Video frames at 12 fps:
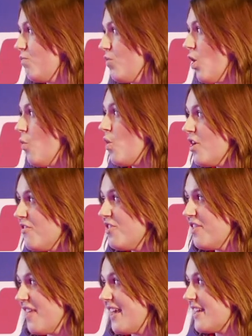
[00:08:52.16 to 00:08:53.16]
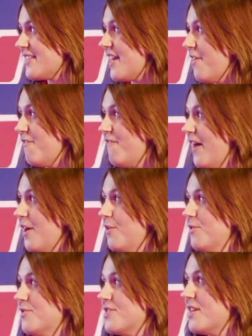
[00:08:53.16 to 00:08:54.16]
One of the things that I've
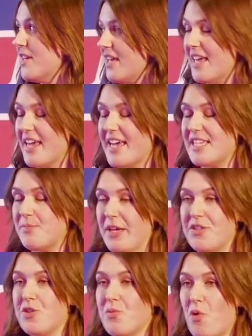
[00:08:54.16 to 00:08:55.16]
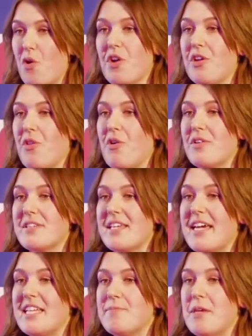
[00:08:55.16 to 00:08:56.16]
found is when you're walking
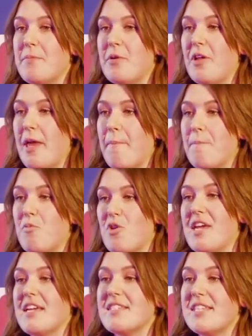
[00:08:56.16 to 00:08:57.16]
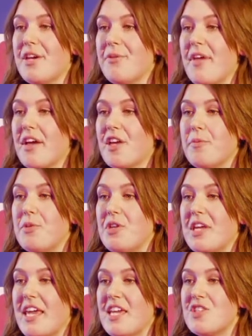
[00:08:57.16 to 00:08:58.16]
alongside people, it breaks down that
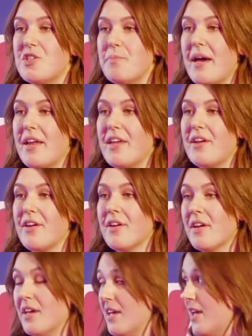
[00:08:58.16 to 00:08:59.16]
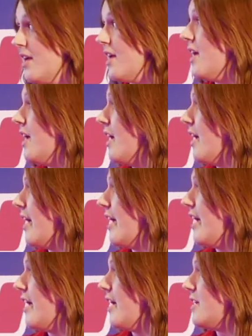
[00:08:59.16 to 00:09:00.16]
communication barrier.
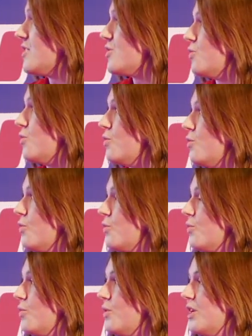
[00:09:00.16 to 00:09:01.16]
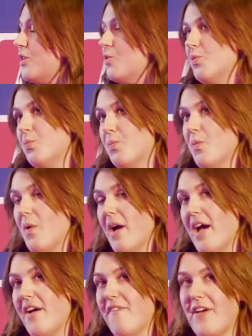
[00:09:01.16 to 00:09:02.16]
So, you know,
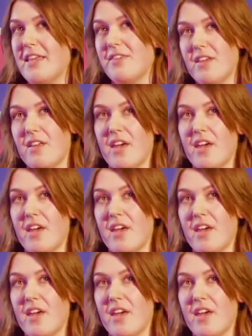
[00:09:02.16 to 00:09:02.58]
I find that